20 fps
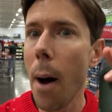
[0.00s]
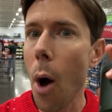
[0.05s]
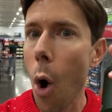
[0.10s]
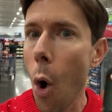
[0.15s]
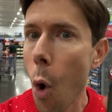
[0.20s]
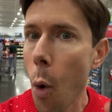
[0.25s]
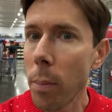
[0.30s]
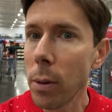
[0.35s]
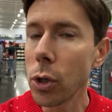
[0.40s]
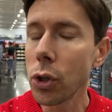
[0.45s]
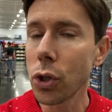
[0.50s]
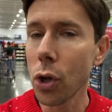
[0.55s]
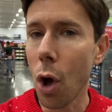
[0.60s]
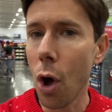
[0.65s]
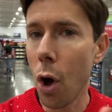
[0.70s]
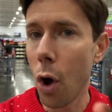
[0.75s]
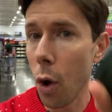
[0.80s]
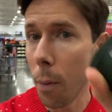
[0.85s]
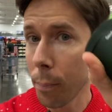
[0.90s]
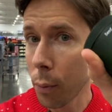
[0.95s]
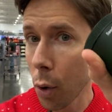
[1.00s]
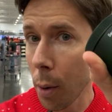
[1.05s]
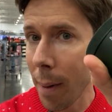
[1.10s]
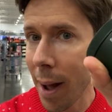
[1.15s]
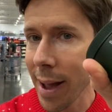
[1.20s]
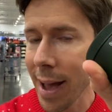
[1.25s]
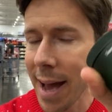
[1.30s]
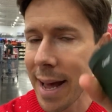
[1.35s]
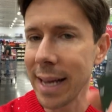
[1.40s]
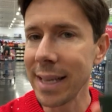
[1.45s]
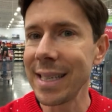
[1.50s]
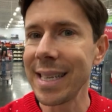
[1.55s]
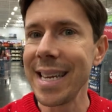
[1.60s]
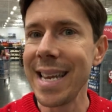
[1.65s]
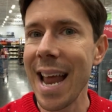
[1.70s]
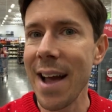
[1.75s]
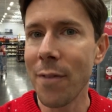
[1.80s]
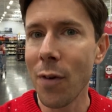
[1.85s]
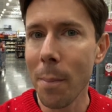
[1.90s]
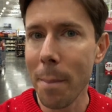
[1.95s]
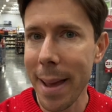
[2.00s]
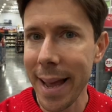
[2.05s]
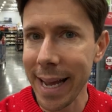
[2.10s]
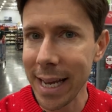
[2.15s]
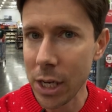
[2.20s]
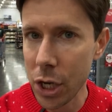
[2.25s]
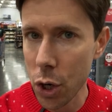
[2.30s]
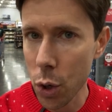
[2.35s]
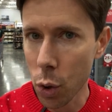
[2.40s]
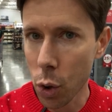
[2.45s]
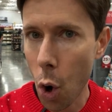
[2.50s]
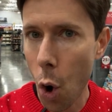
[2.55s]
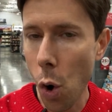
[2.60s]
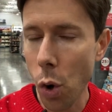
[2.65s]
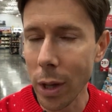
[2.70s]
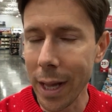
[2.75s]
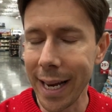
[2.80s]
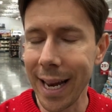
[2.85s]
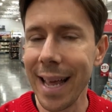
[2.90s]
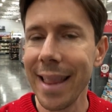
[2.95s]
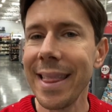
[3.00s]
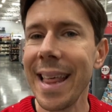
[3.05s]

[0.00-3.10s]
almost all probiotics never make it to your colon.